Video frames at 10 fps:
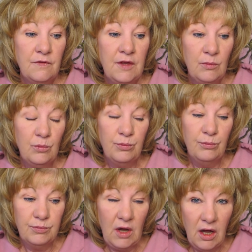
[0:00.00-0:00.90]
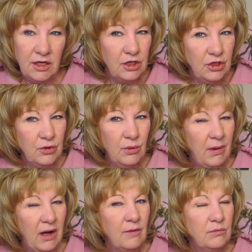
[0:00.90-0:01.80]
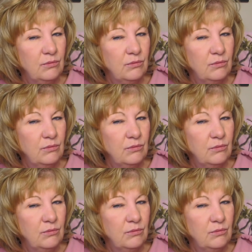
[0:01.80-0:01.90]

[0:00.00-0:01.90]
that kind of knew about